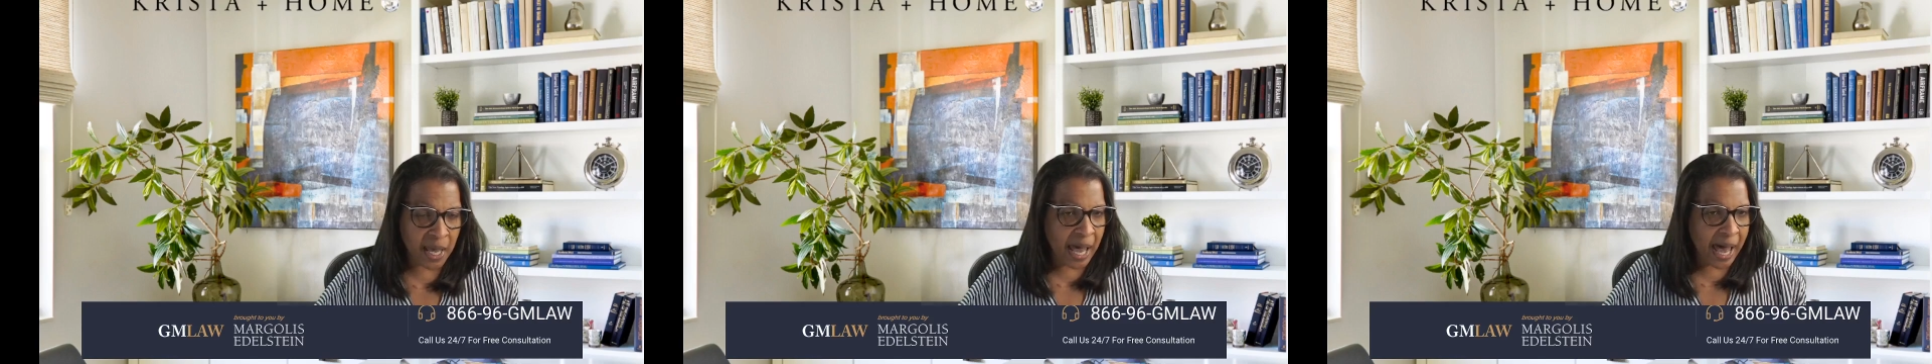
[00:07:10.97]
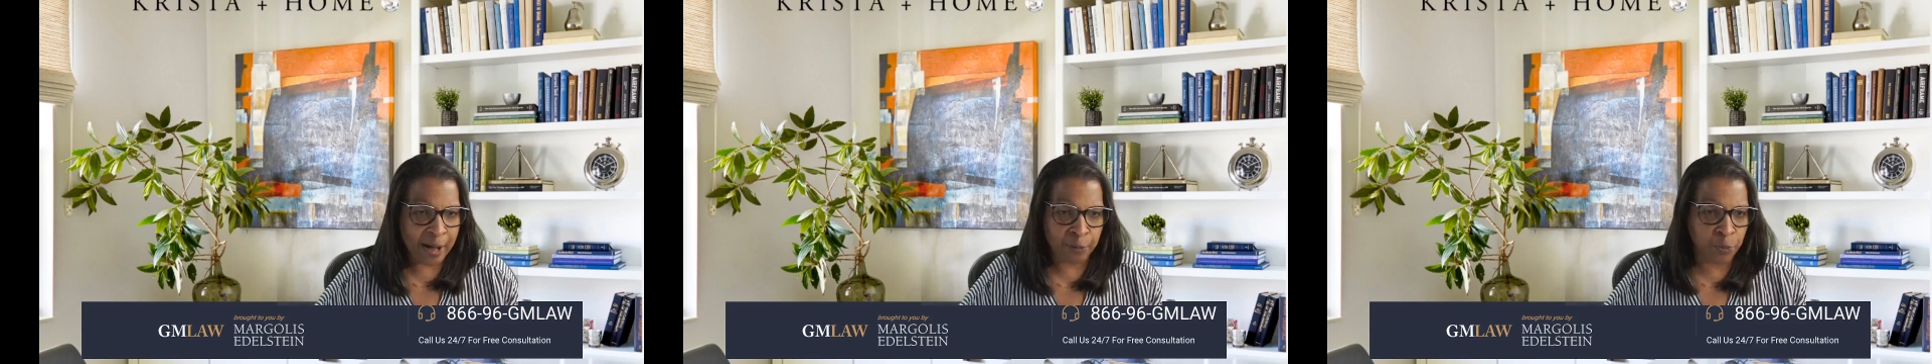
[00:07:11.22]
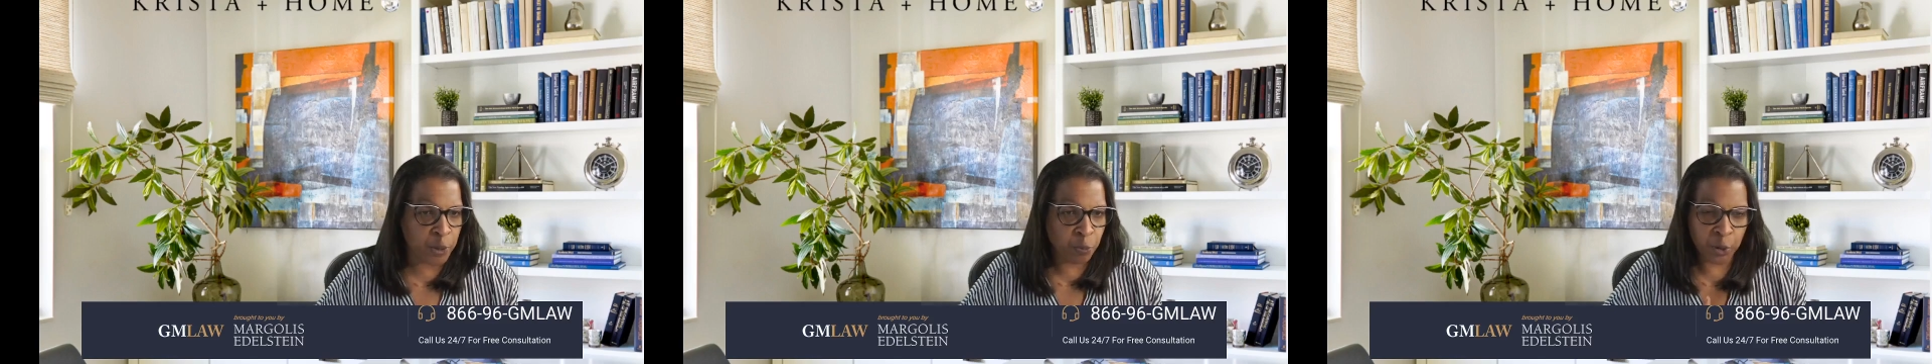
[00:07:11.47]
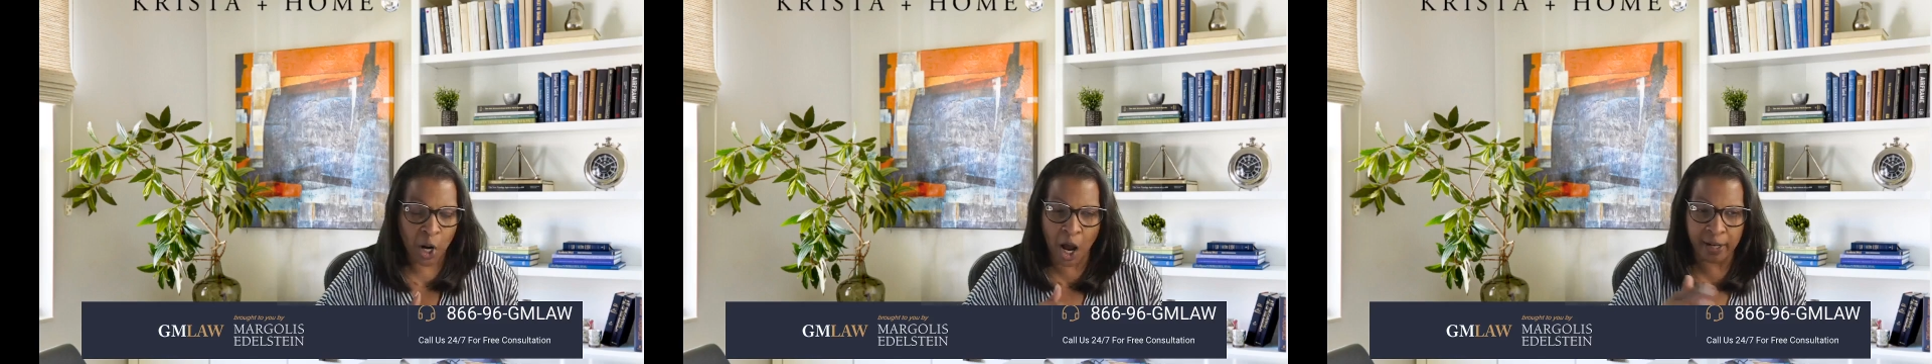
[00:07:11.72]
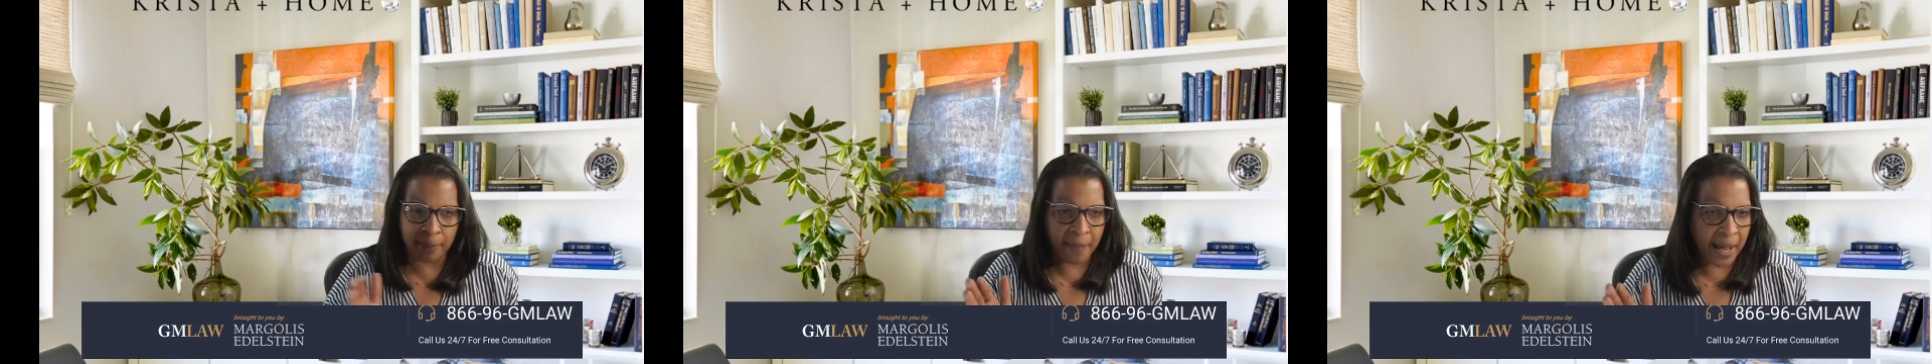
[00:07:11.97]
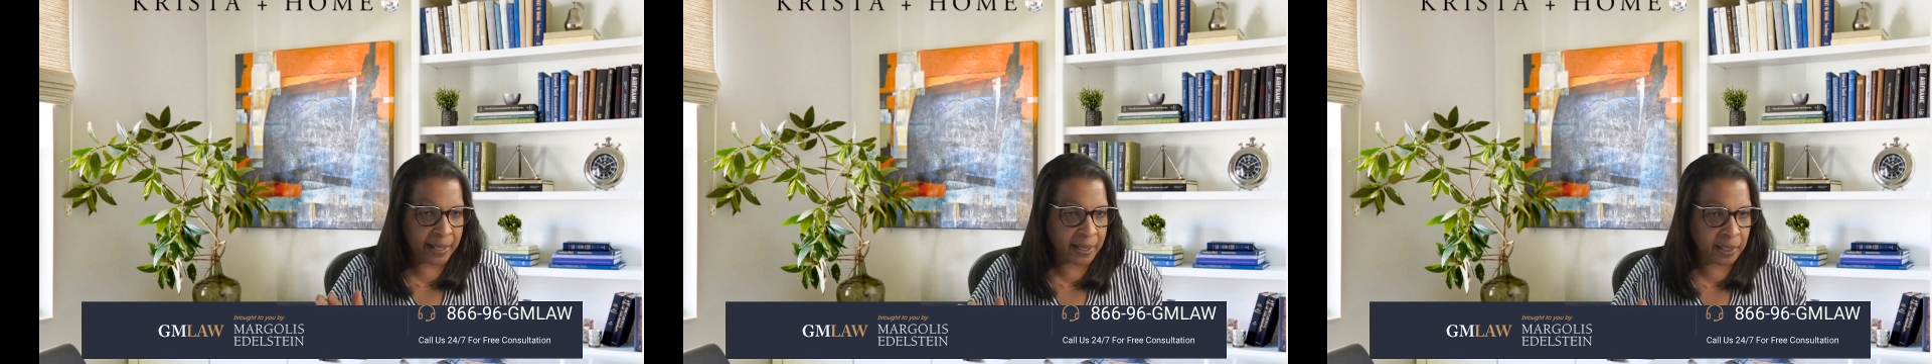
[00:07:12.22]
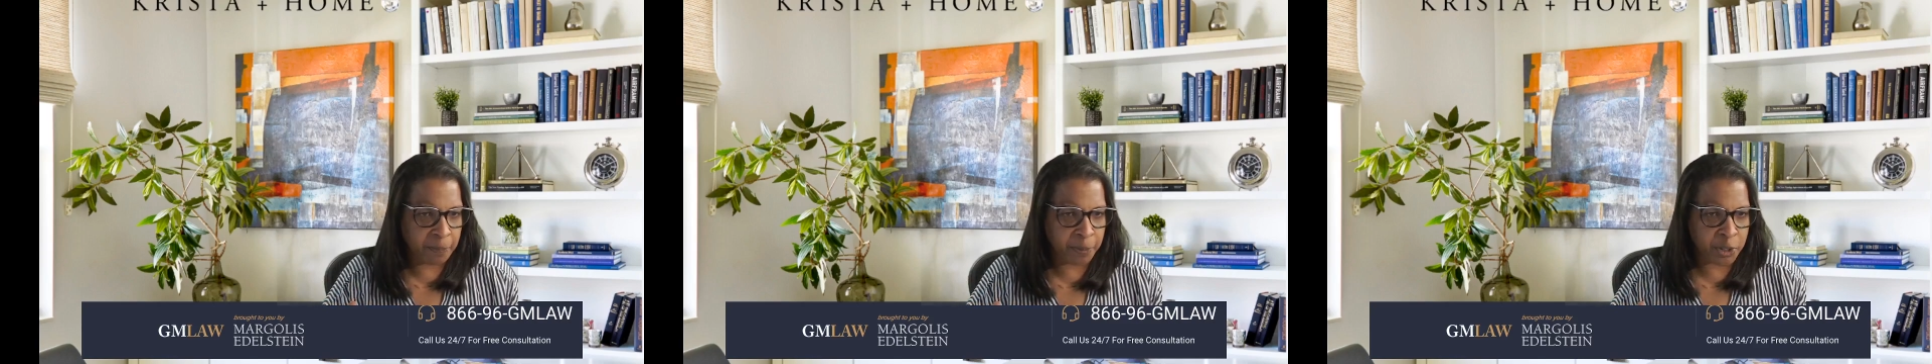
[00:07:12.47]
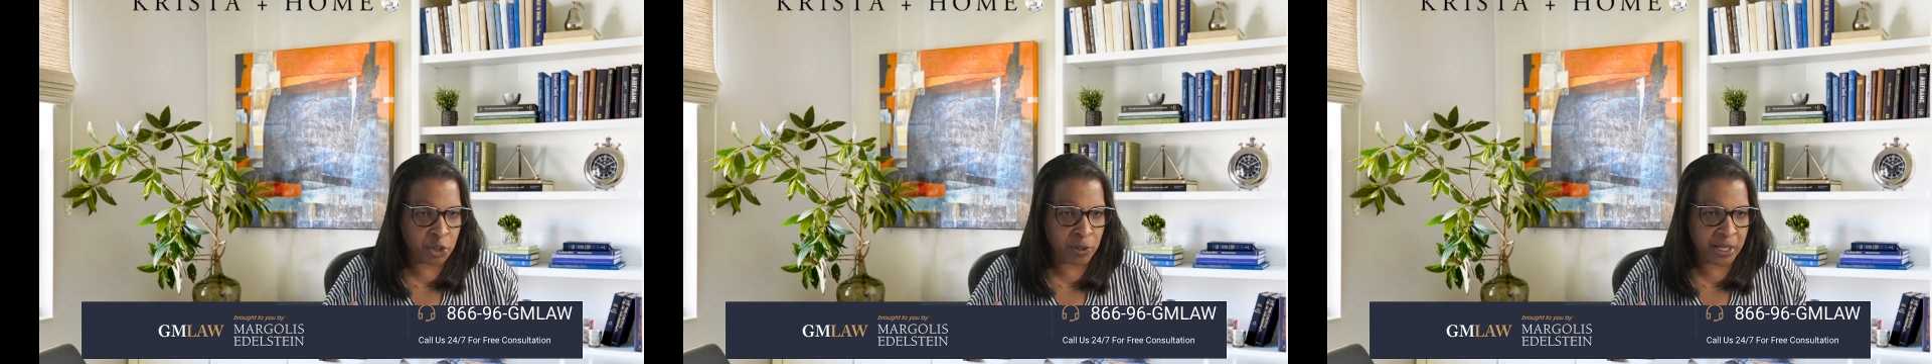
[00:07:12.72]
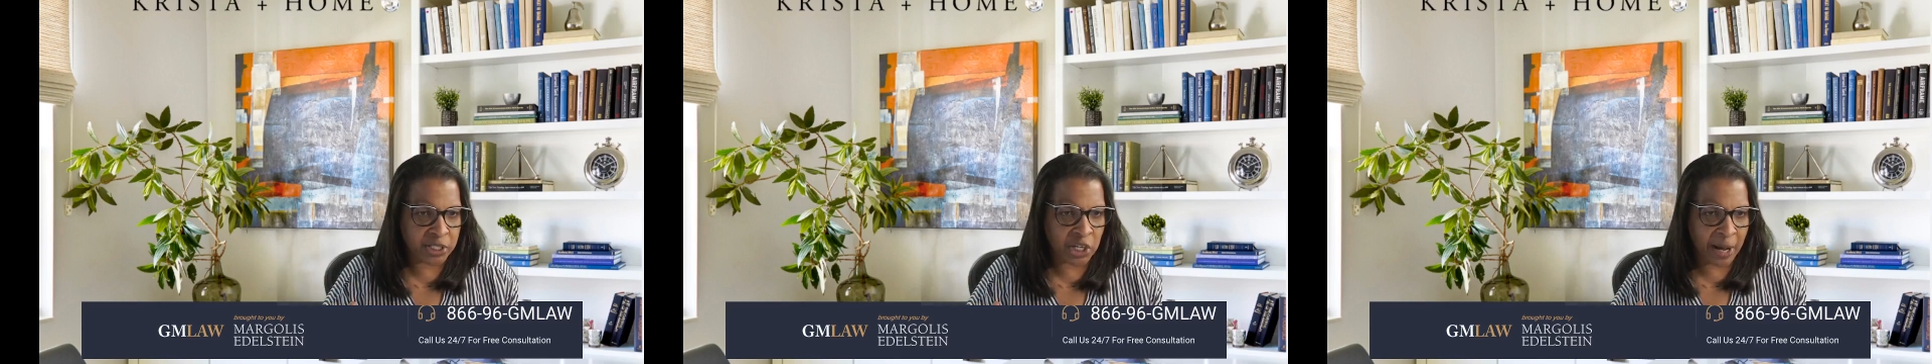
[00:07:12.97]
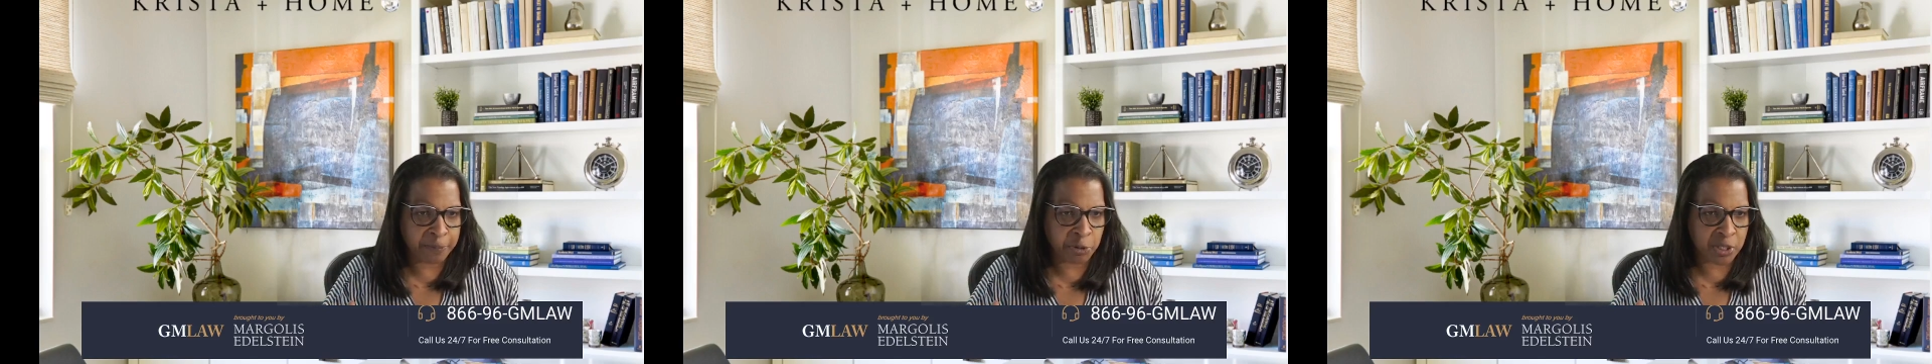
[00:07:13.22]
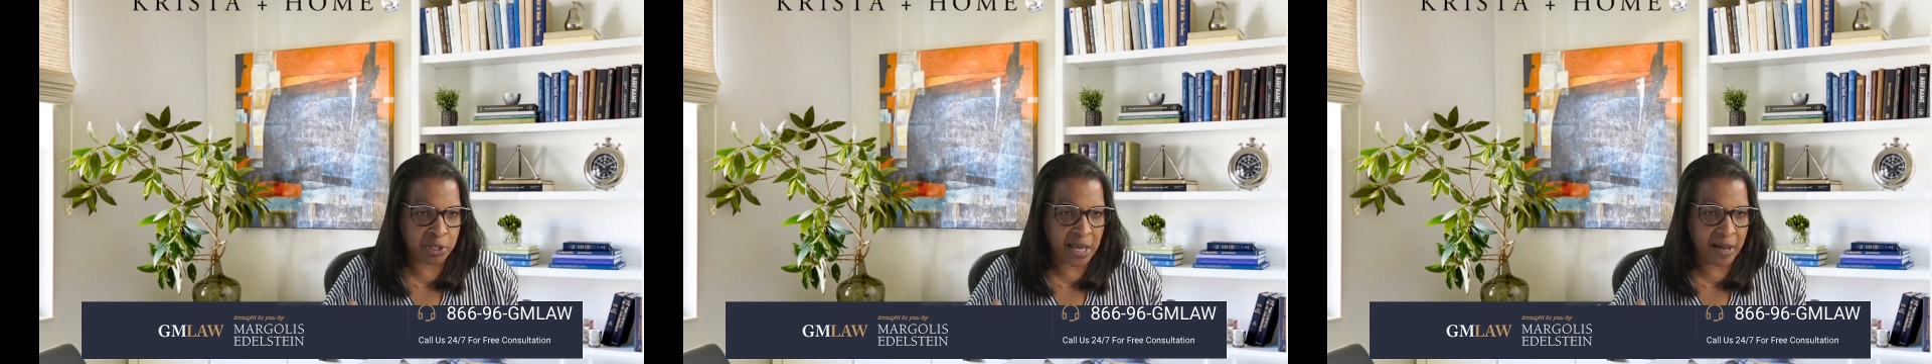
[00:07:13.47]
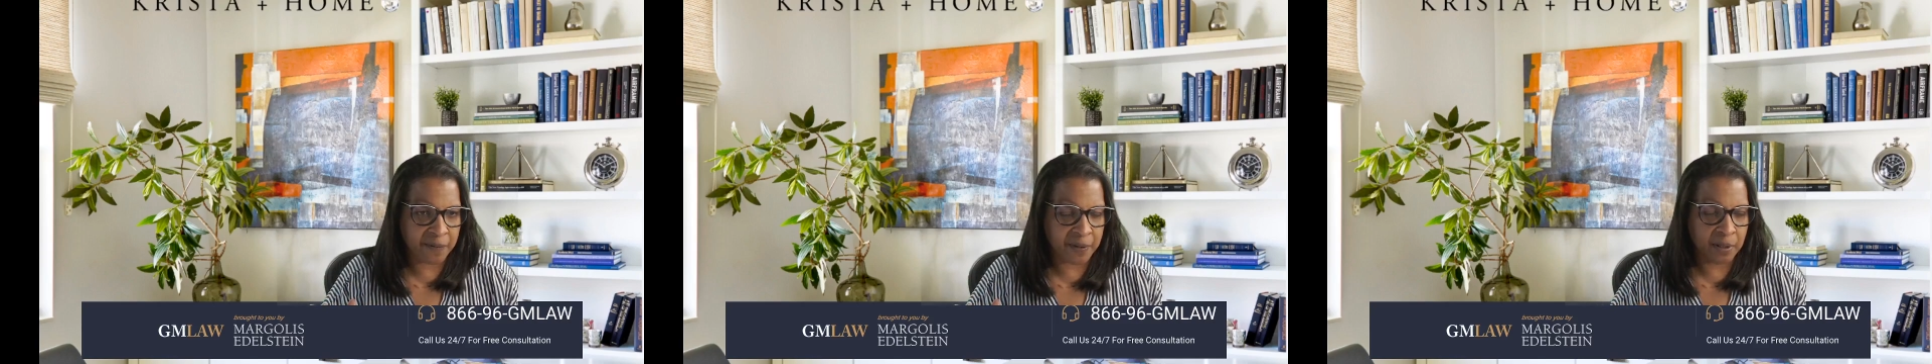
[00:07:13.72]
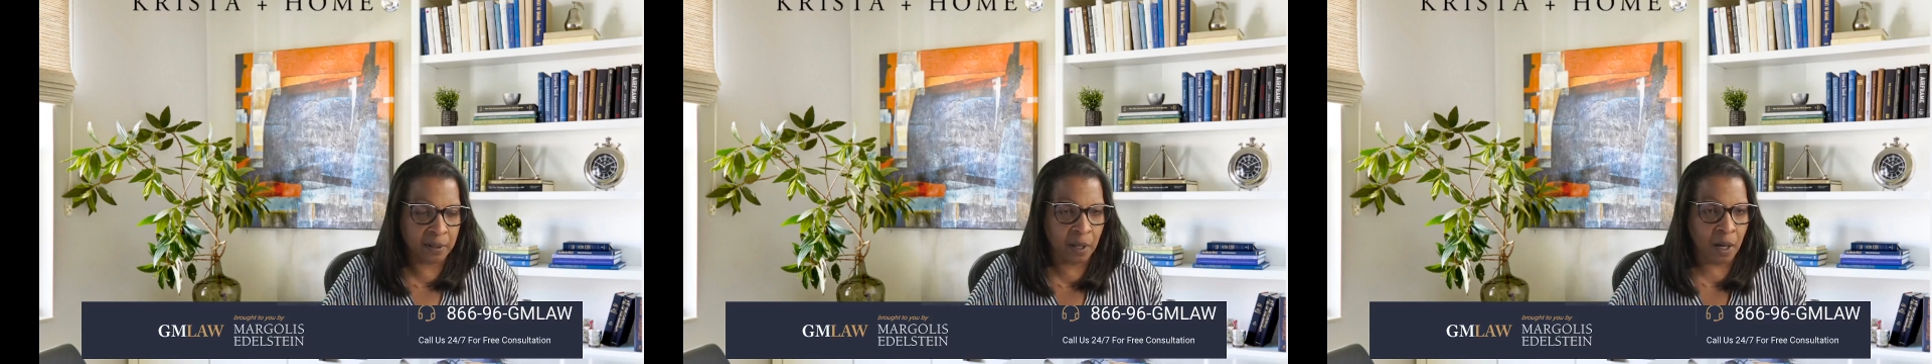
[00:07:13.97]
and we would automatically put you in a Chapter 7,